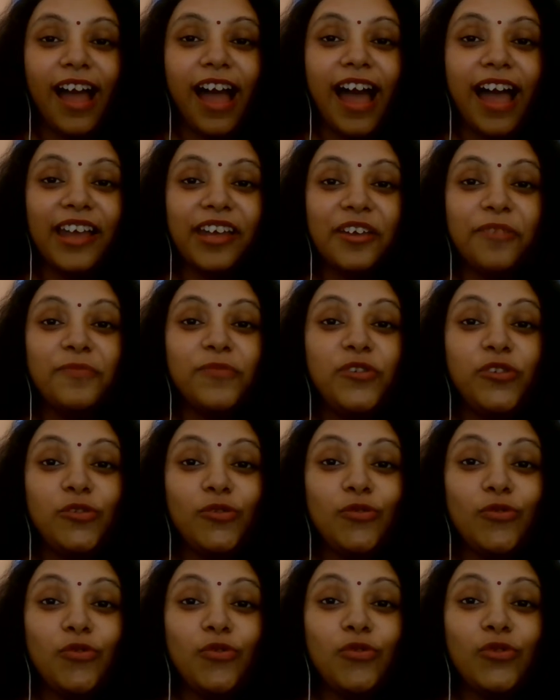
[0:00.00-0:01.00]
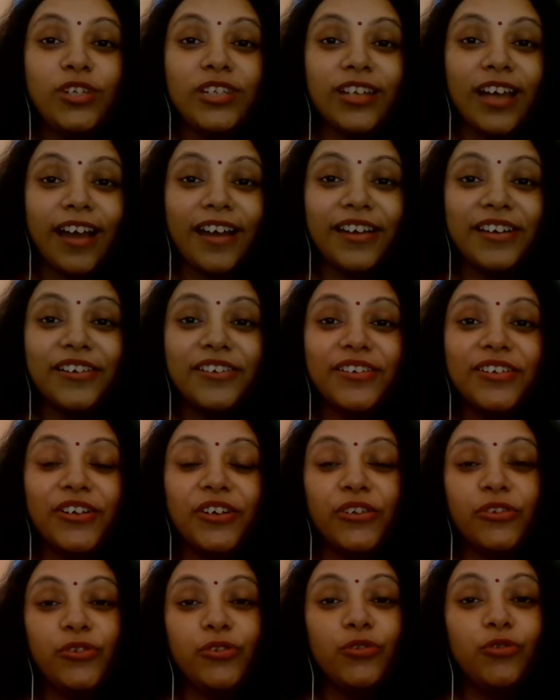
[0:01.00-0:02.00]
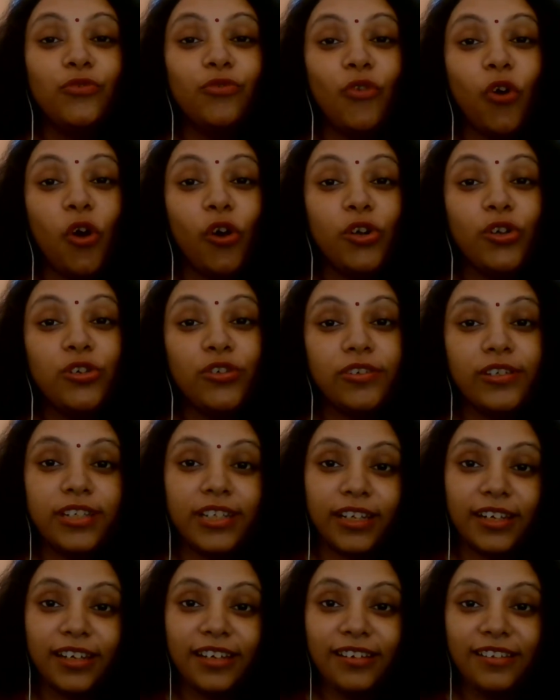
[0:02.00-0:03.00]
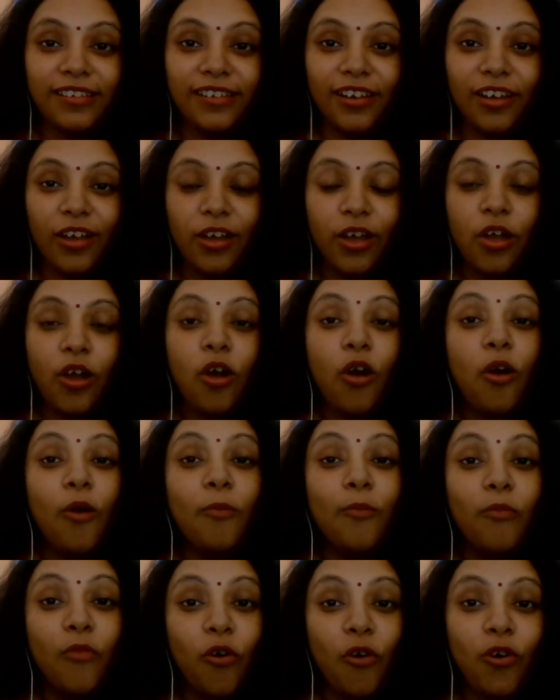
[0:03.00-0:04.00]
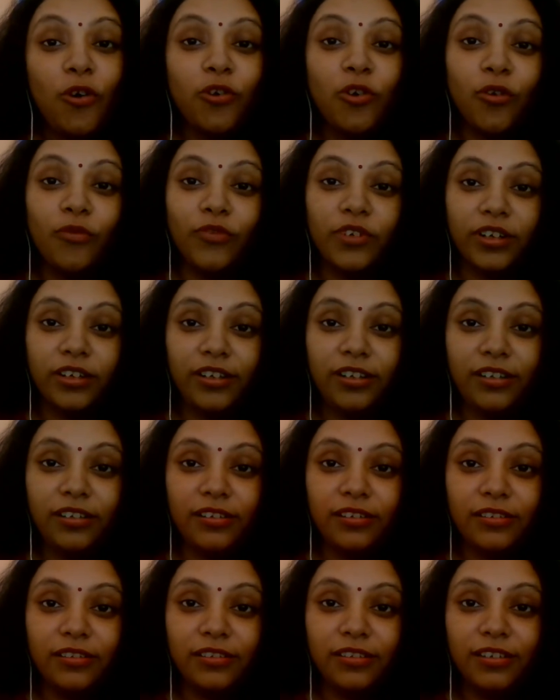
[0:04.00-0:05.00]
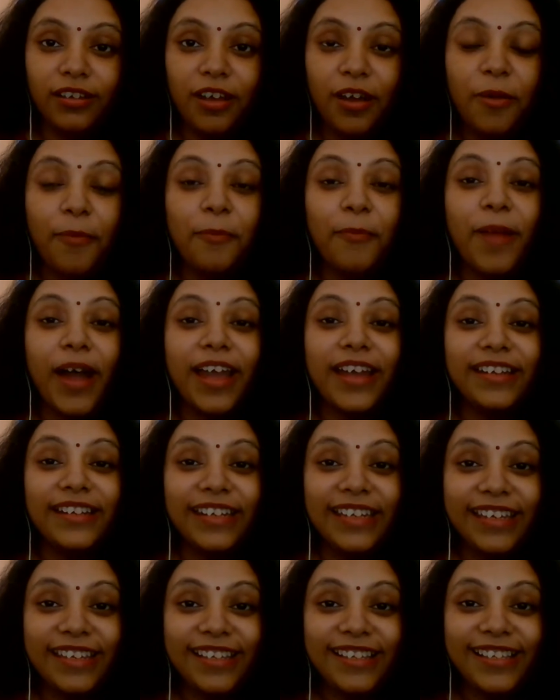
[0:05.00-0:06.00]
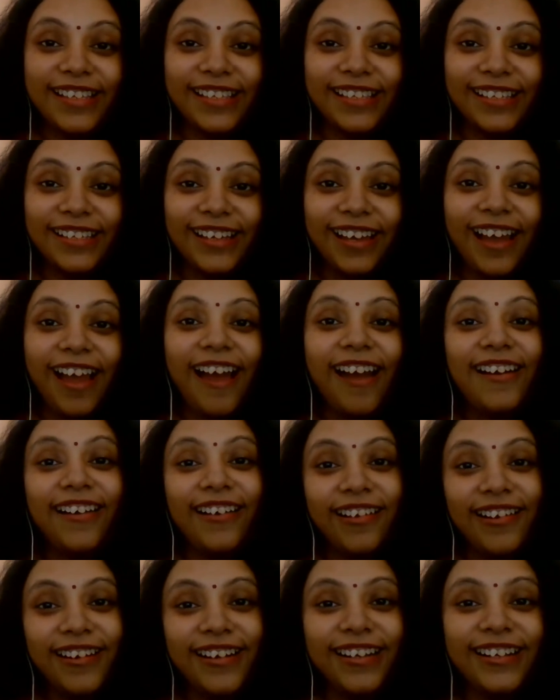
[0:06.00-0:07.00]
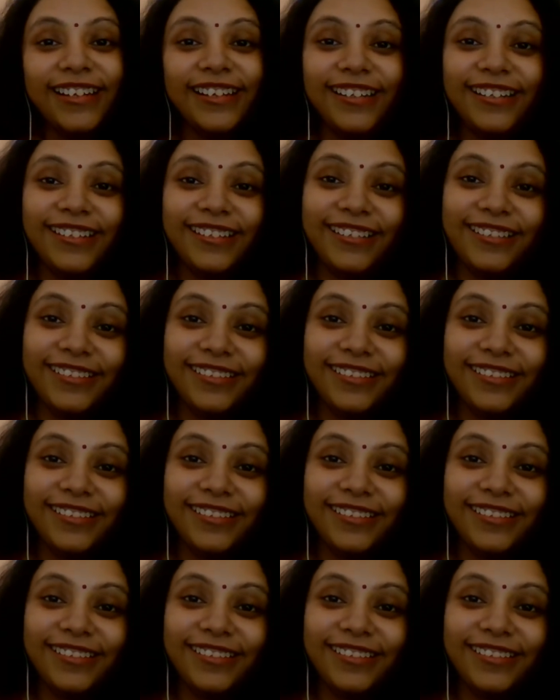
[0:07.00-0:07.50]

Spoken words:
I am too tired to walk today. Moreover, my knees are hurting.